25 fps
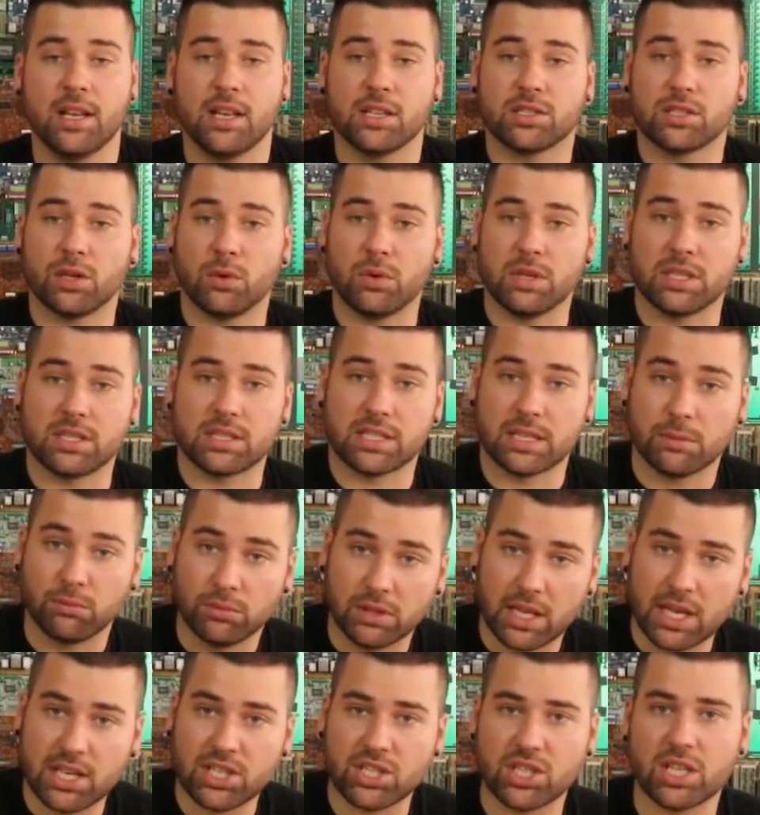So it's
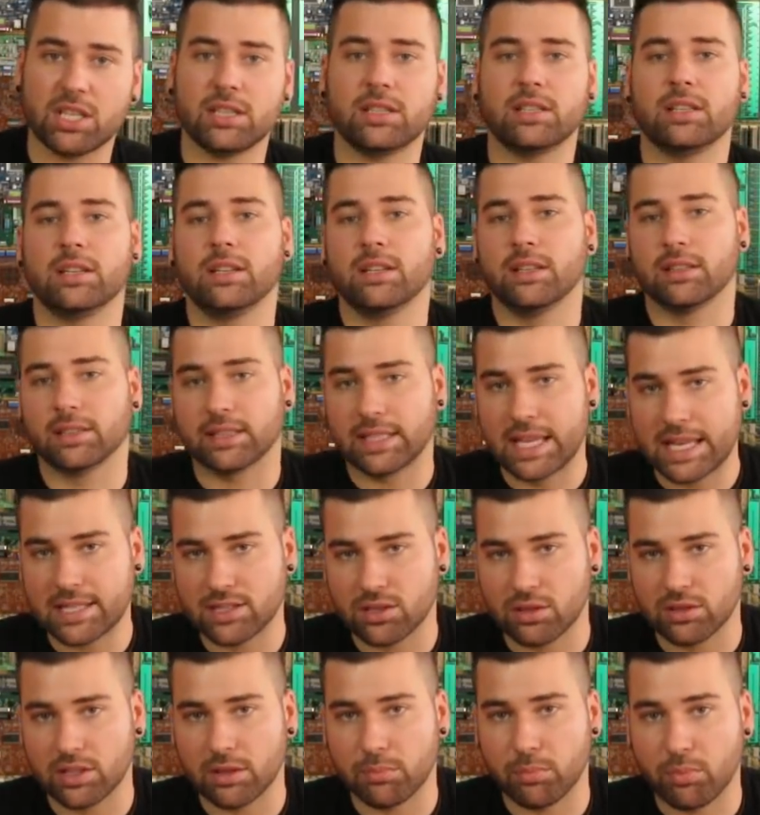simulation,
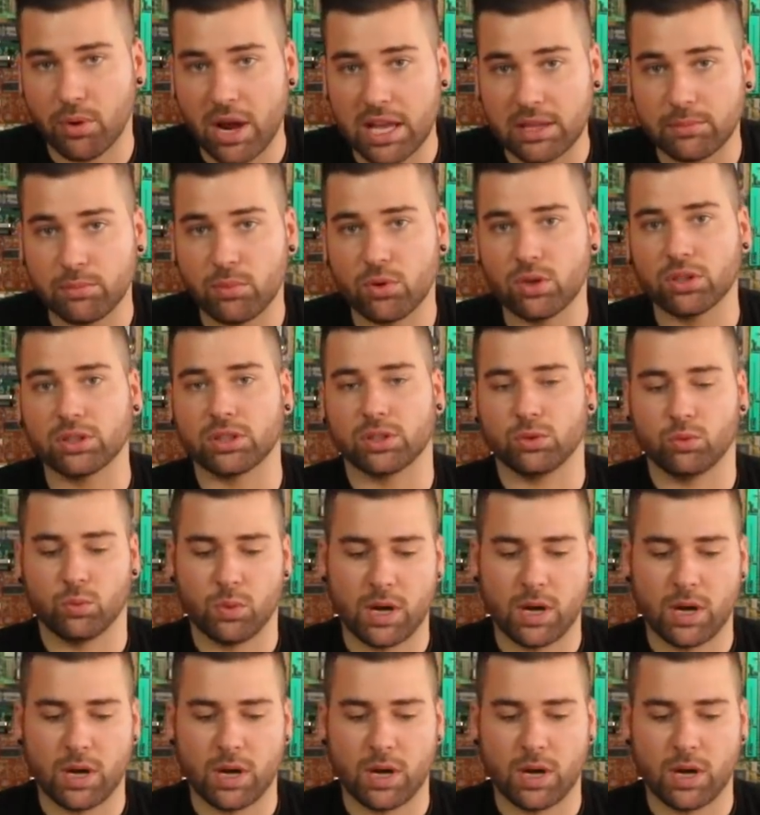test on the breadboard.